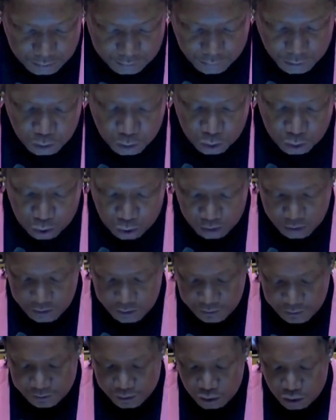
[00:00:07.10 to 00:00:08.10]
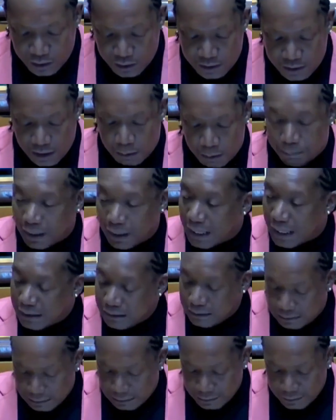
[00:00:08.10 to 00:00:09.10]
The law is not a
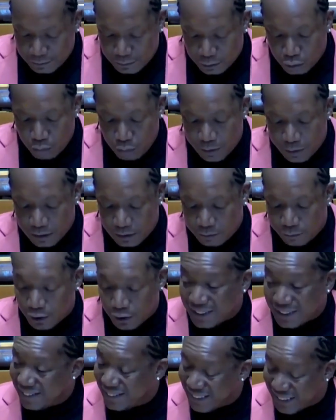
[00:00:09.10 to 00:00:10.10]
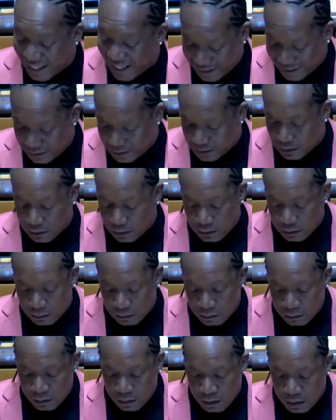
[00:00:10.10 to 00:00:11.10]
blunt instrument for distraction,
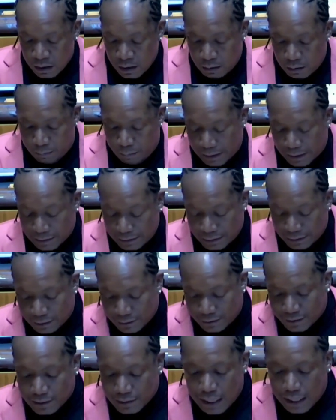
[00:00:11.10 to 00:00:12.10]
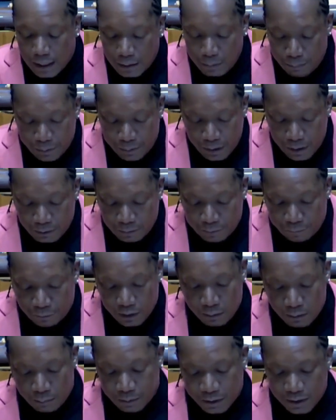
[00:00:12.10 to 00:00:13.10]
but the scalpel for
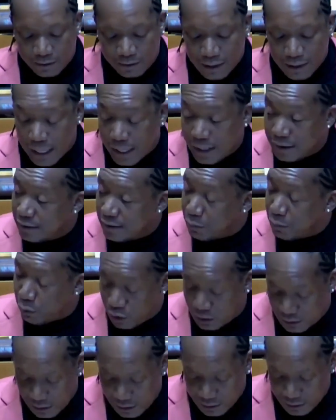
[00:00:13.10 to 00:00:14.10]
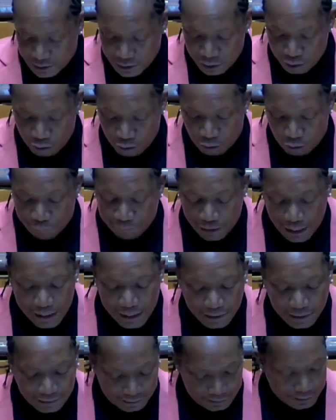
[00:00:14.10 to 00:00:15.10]
the precise protection of
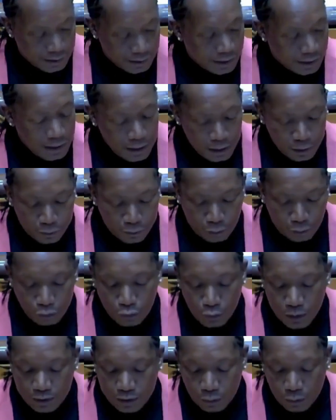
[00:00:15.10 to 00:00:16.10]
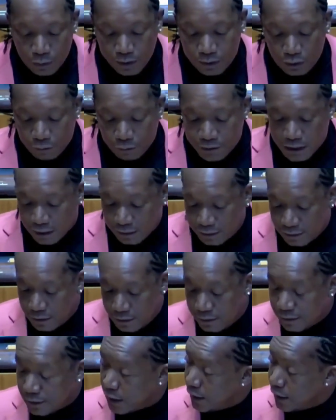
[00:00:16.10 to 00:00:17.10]
rights. Those were the words of
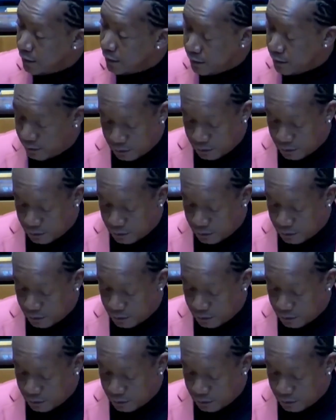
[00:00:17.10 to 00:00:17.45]
Justice Kate